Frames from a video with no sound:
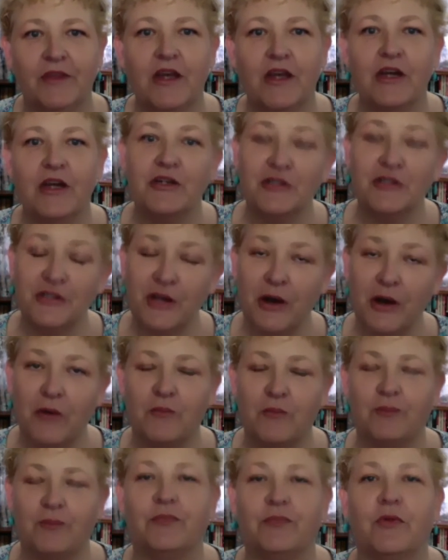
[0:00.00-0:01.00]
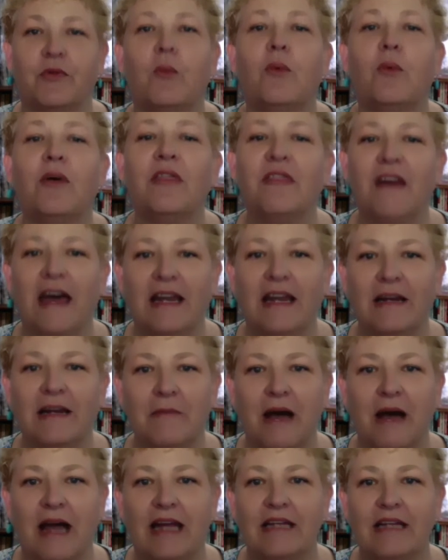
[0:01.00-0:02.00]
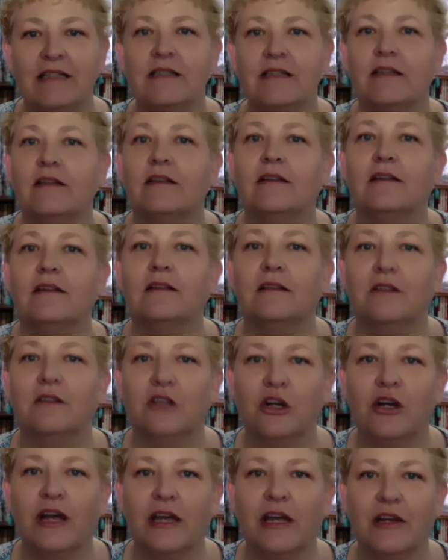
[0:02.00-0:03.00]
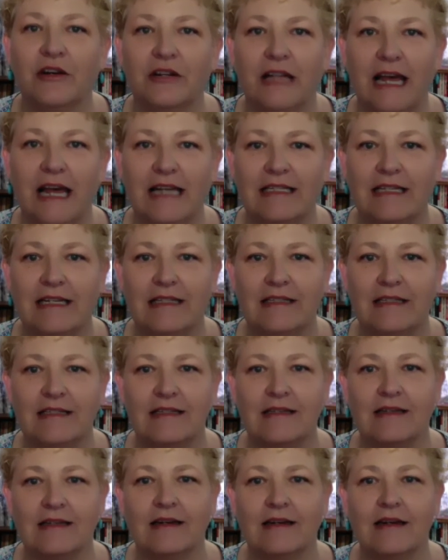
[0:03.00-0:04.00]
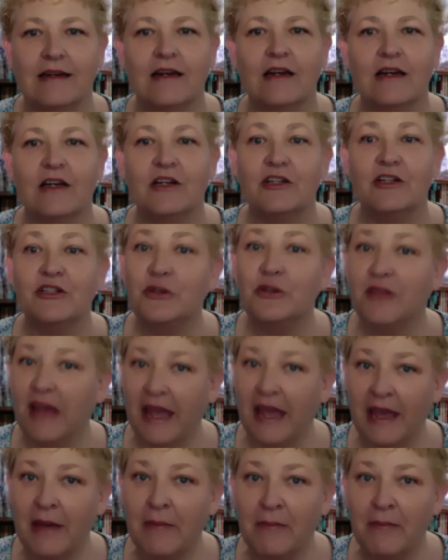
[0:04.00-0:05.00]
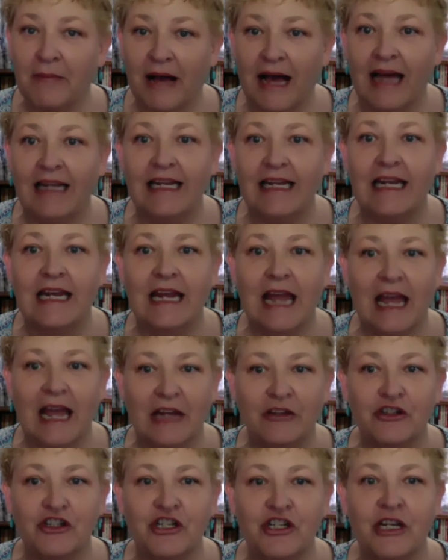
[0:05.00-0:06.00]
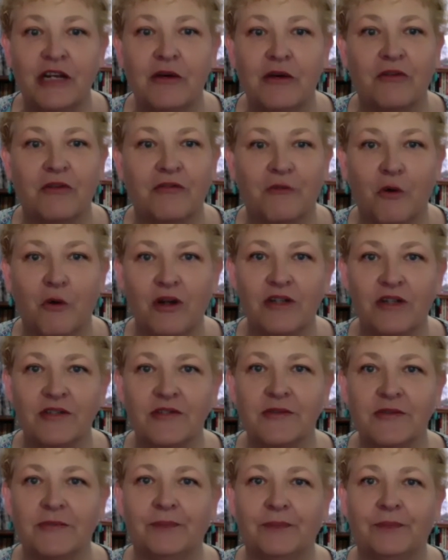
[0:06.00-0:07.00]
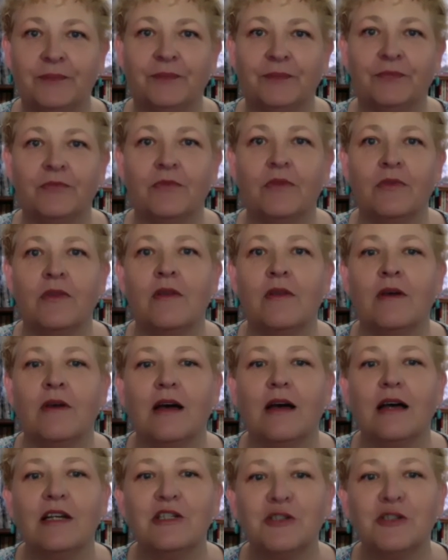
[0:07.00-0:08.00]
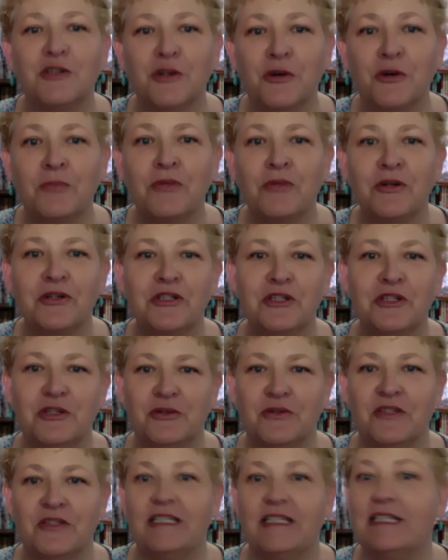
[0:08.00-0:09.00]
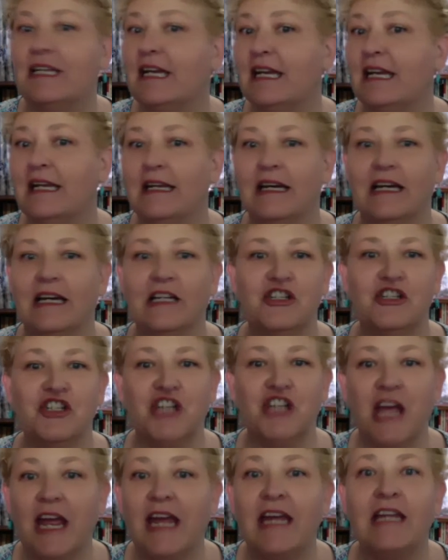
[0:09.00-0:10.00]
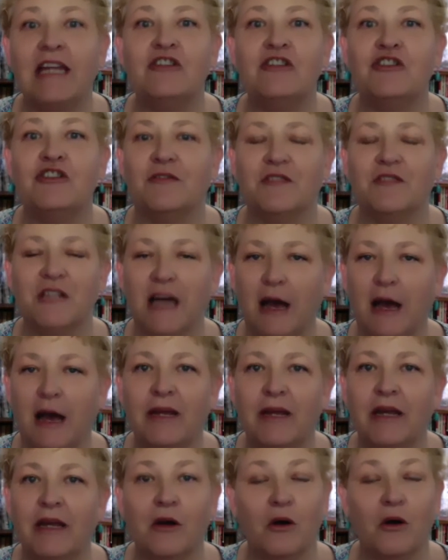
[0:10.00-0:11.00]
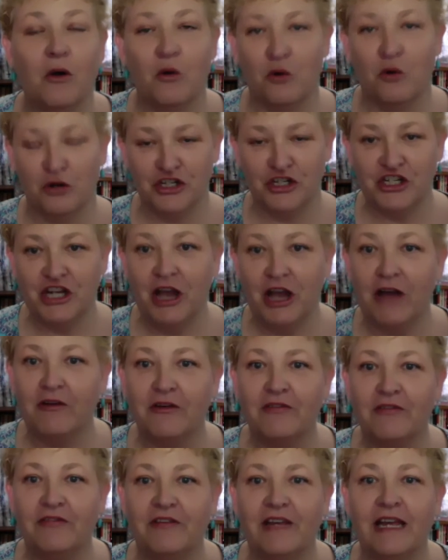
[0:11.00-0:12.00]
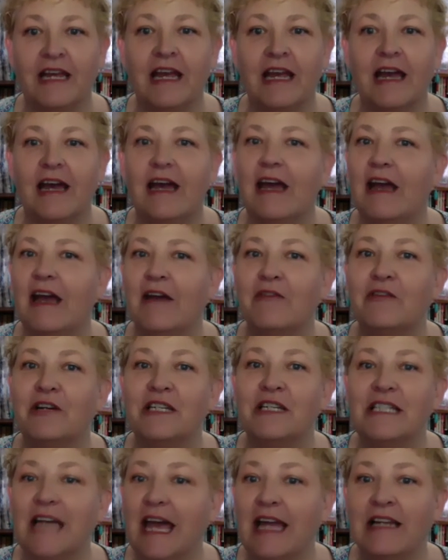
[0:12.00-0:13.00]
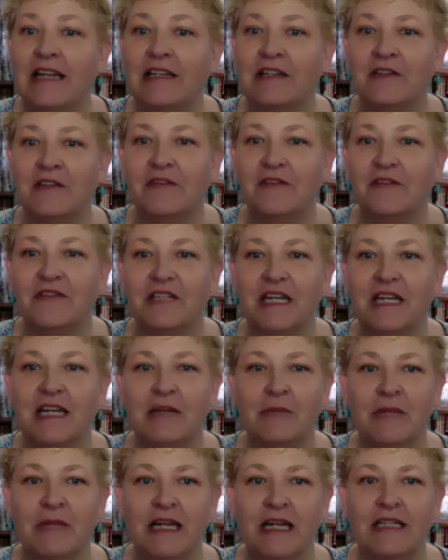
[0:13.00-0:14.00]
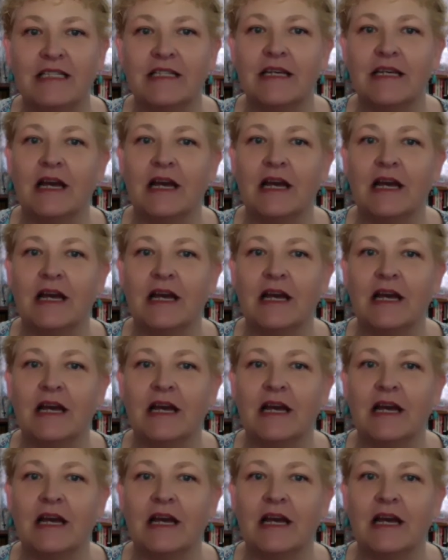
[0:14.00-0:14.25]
So, with that in mind, look at your lessons. Do they embody energy or force? Assume your students need a change of topic or geography every 10 to 15 minutes.